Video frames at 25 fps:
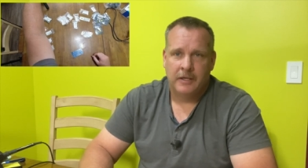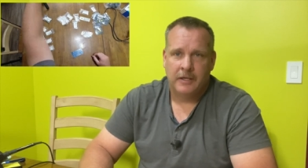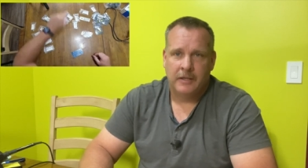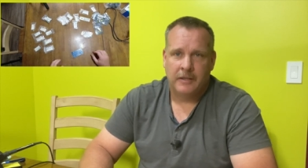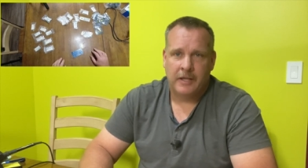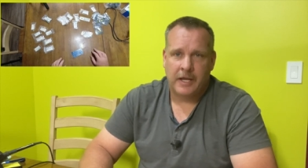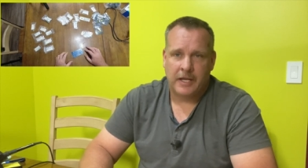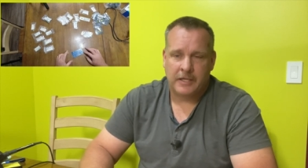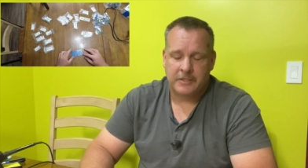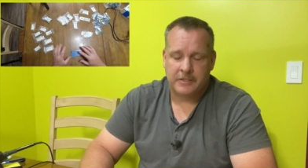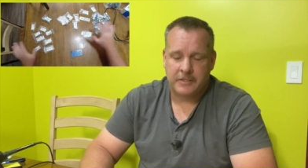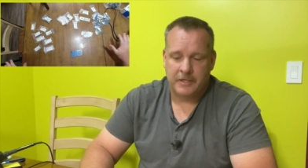
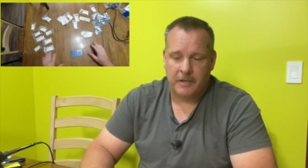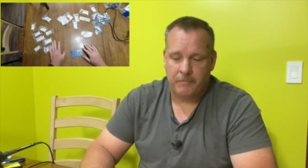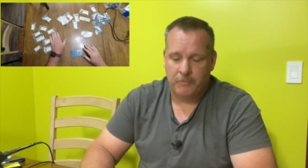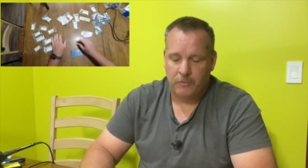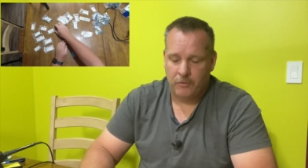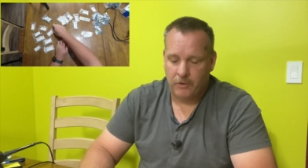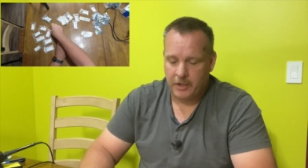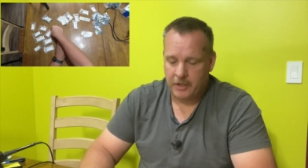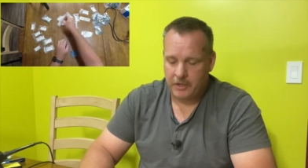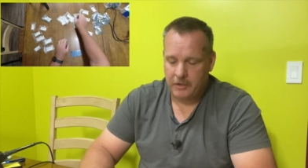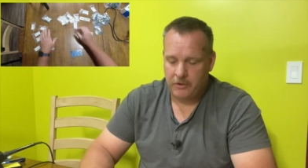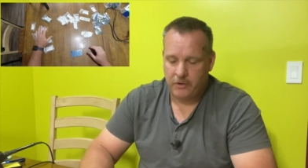That's step
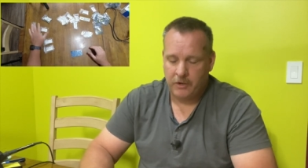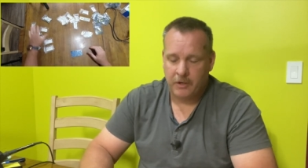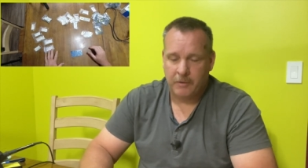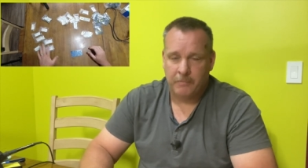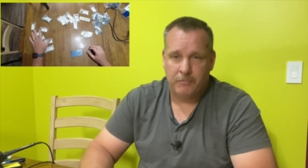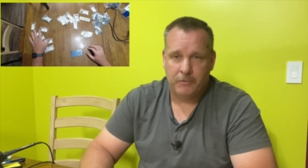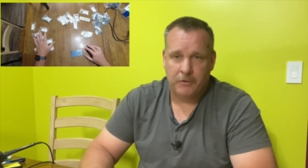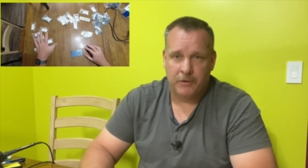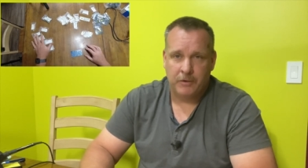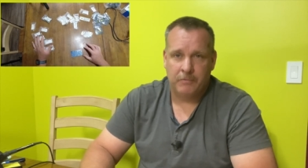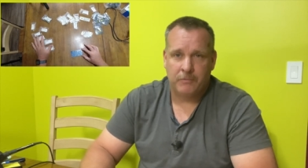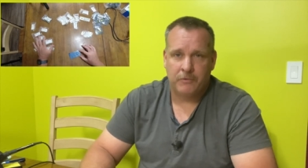one. You can
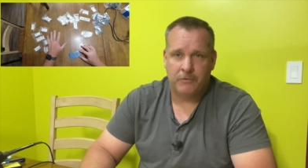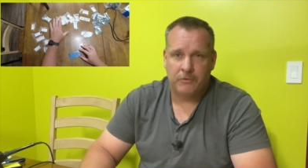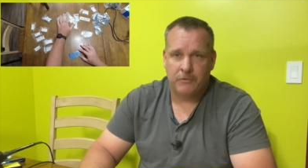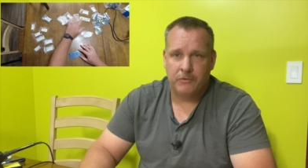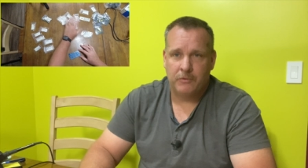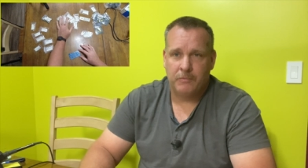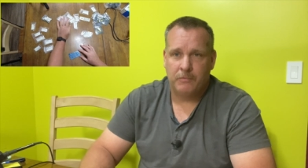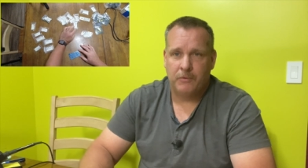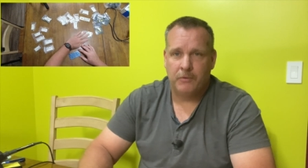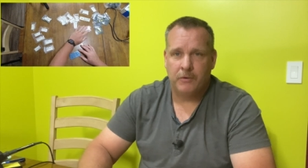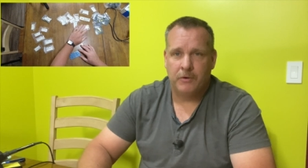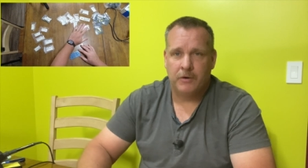put them through
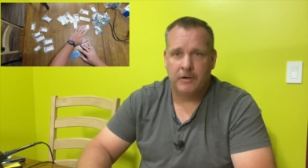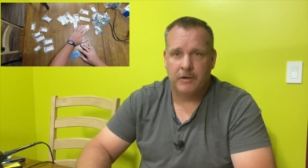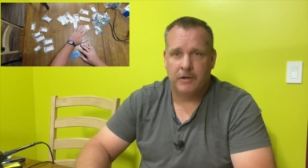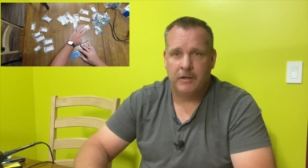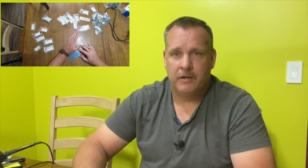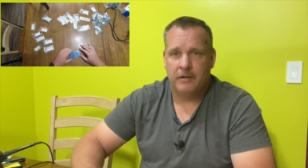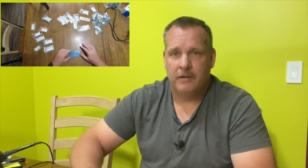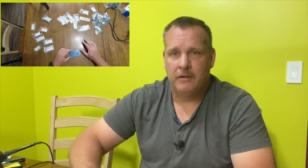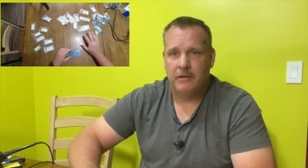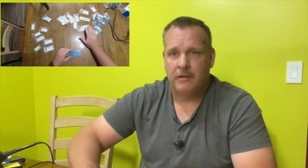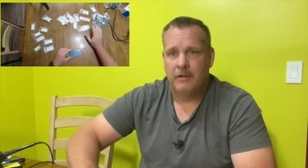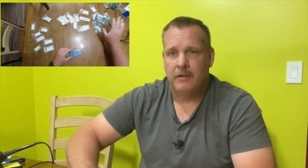the board,
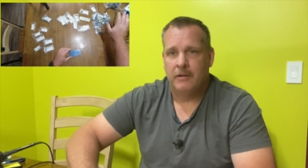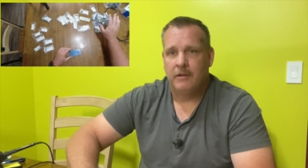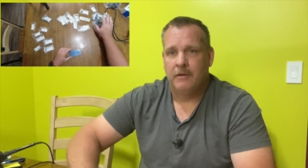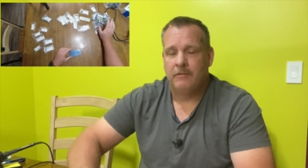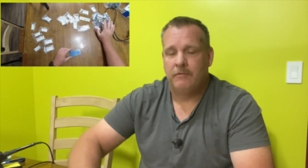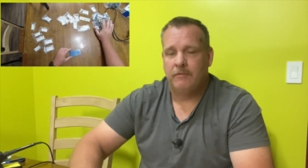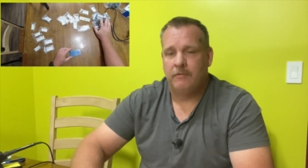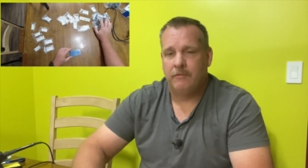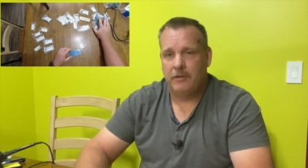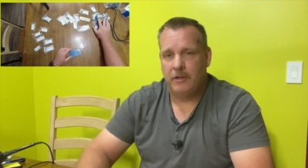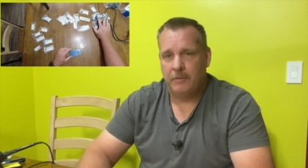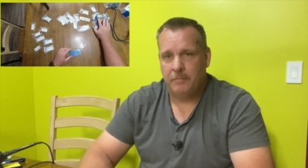
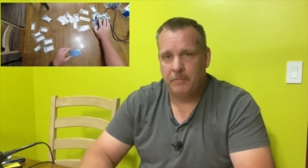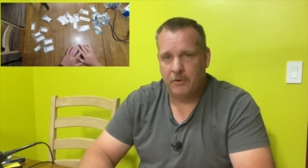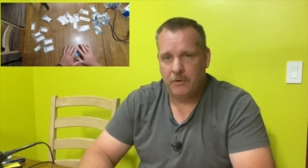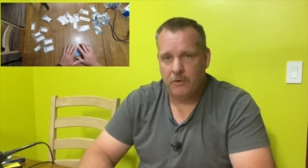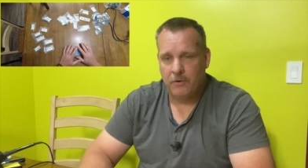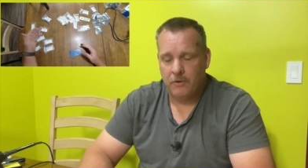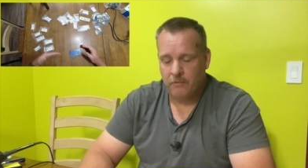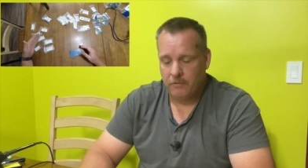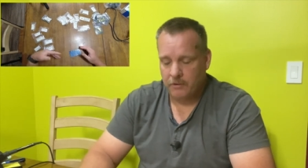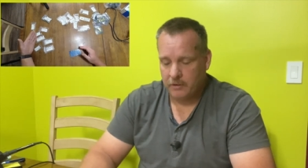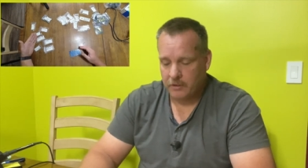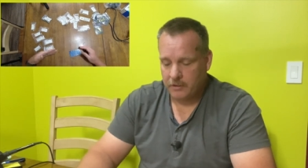flip it
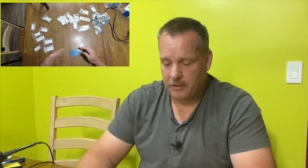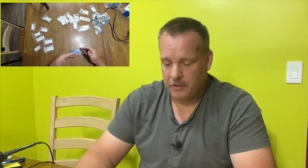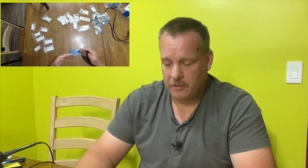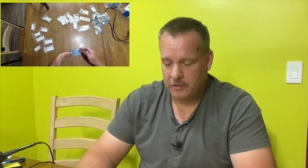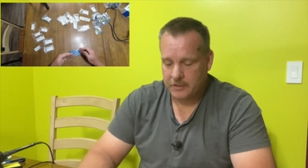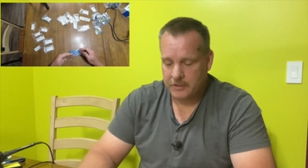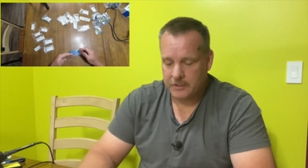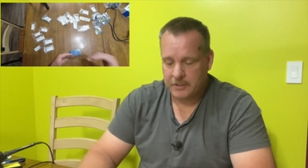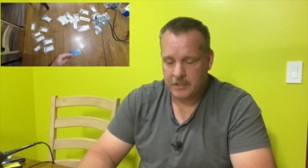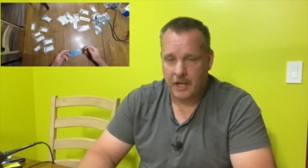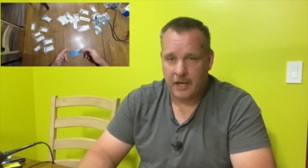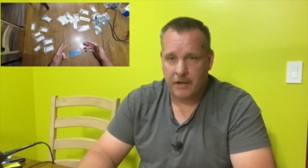over,
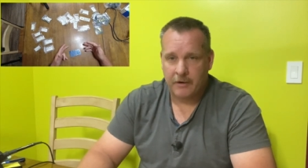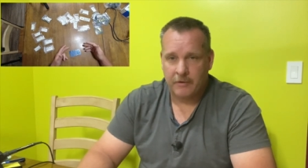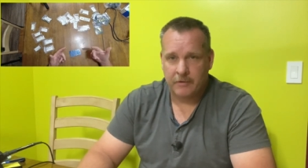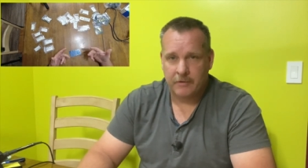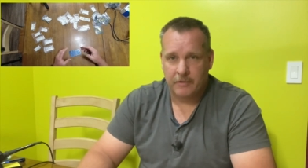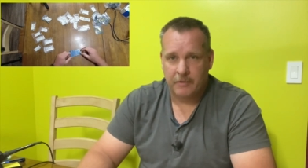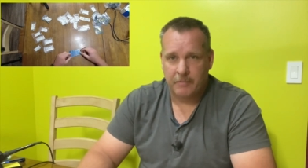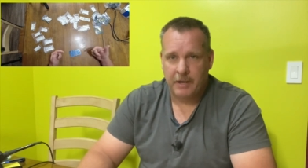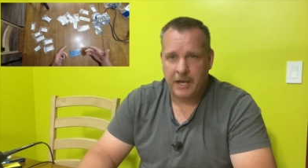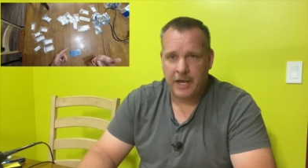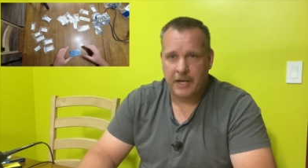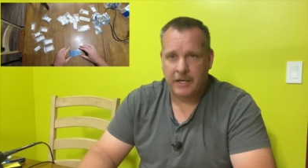solder
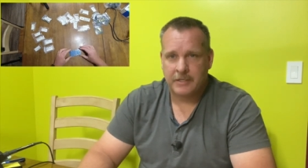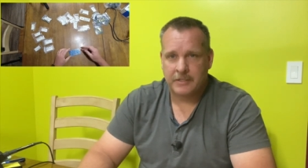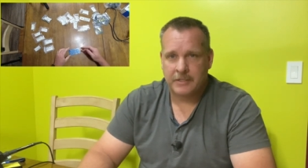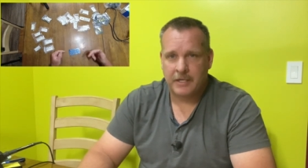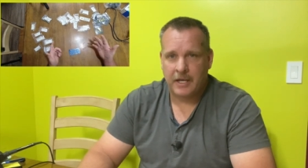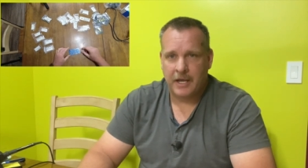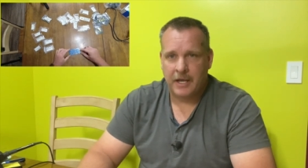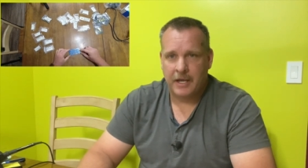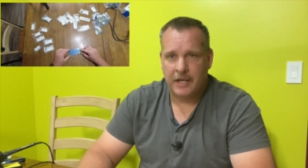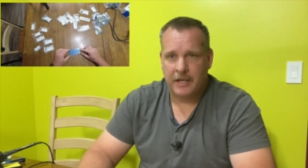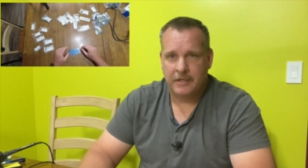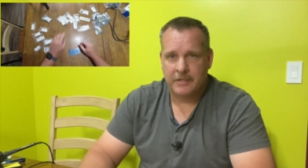the
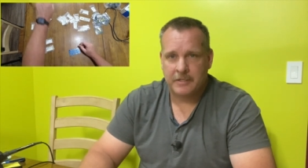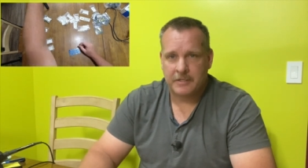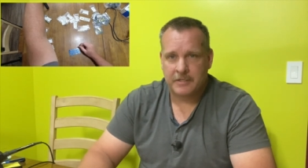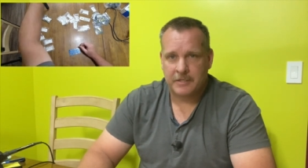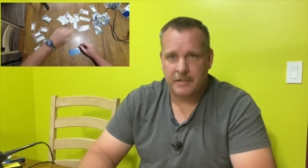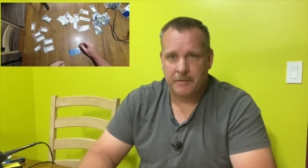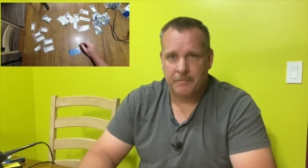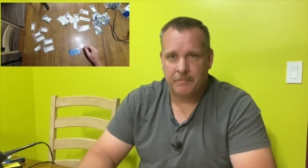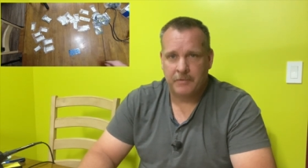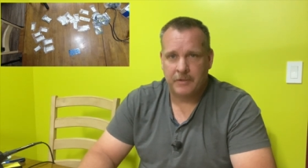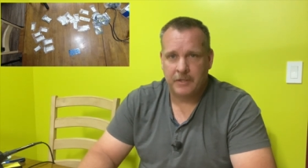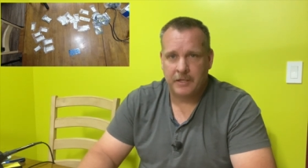backside,
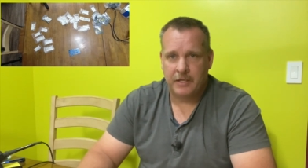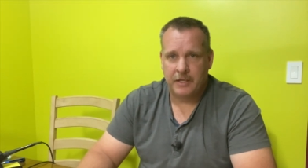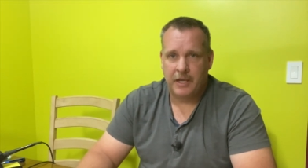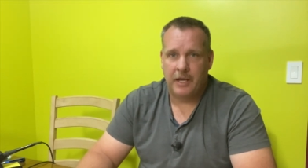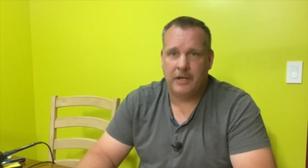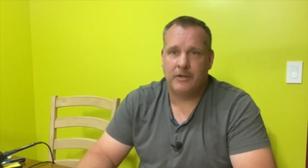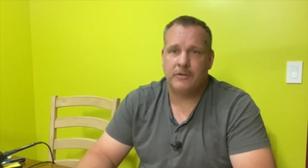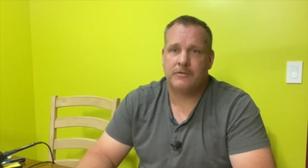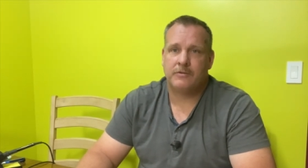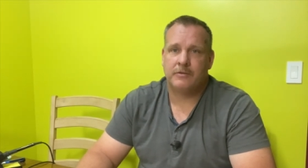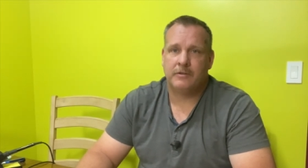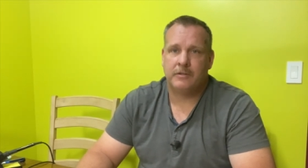snip the
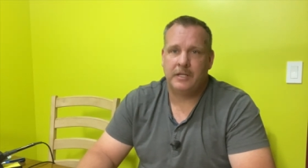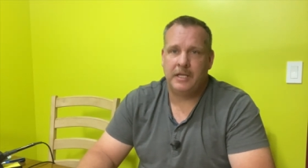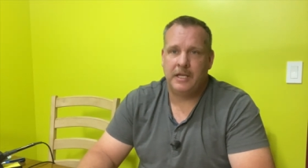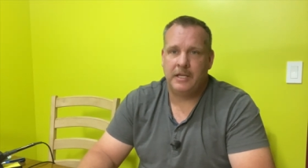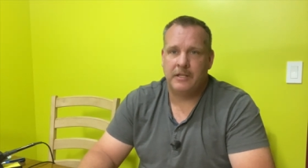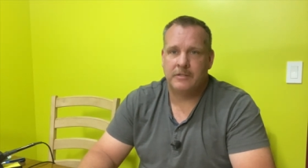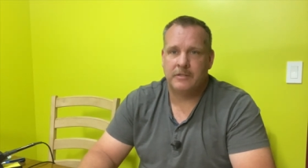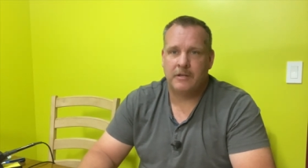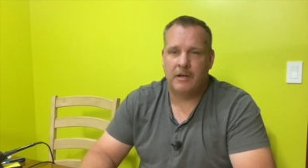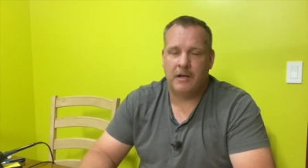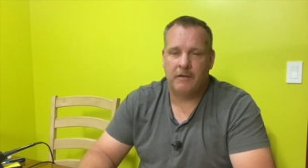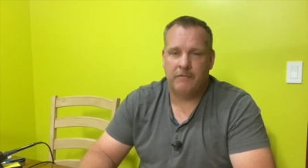extra
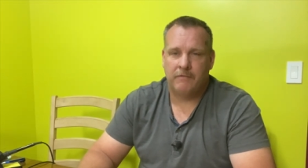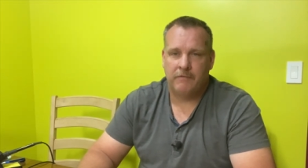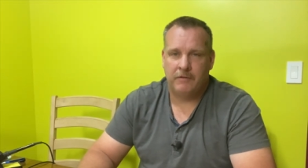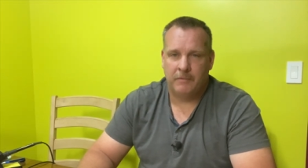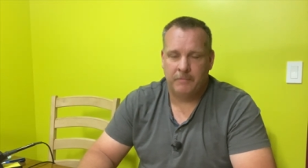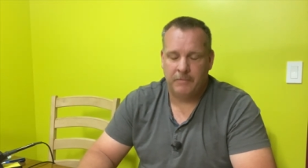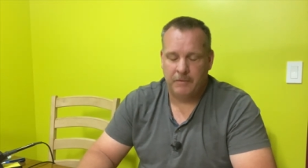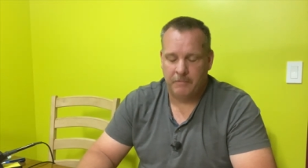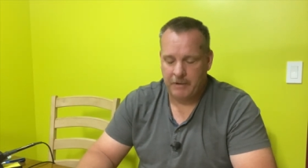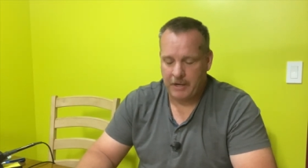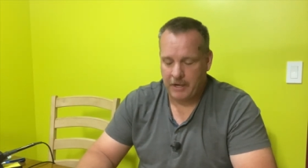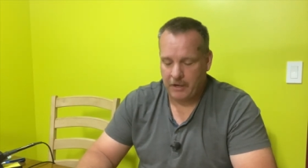leads off,
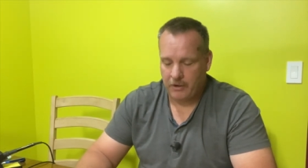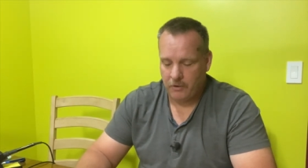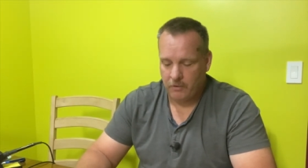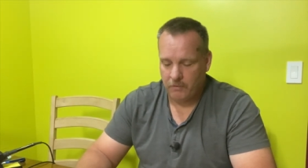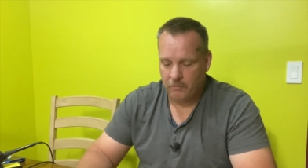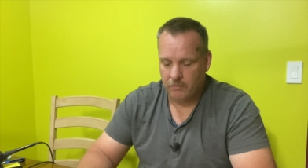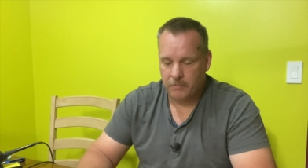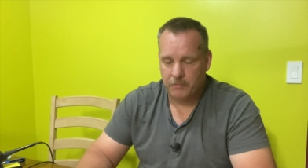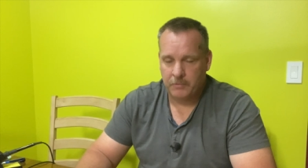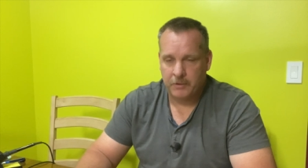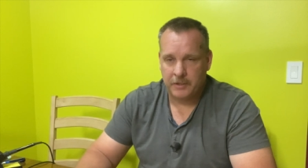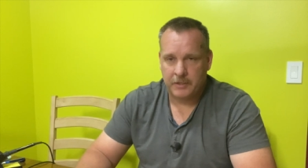flip it back
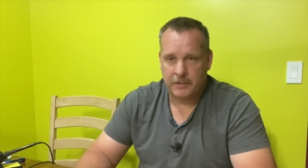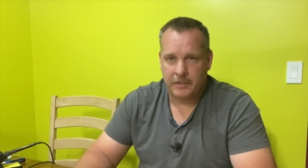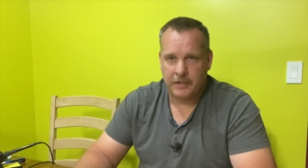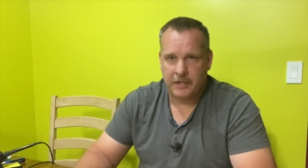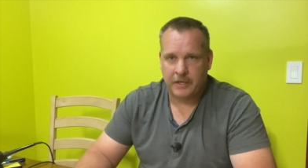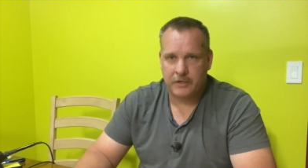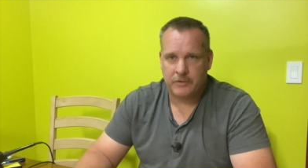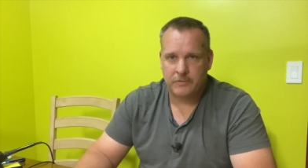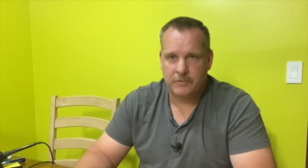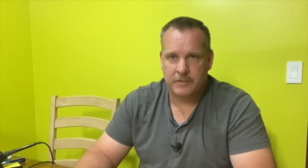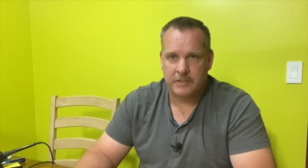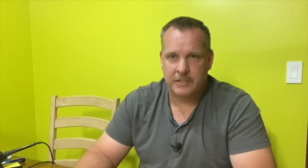over, put the
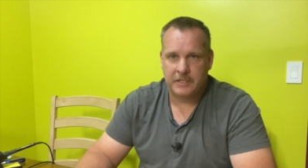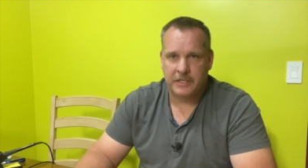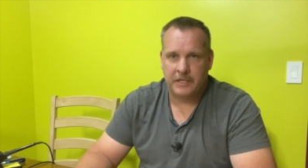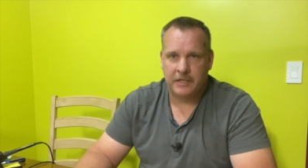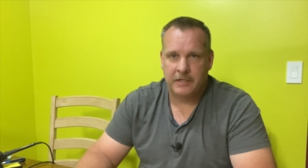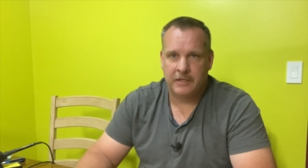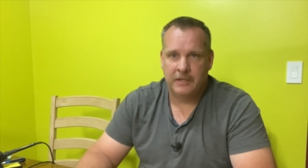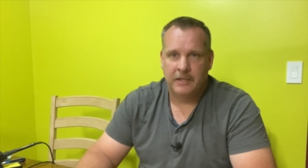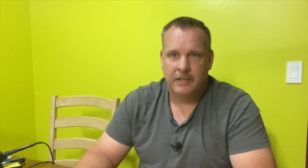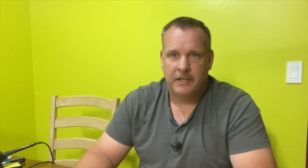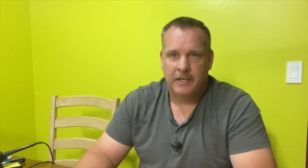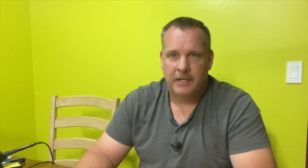next ones in.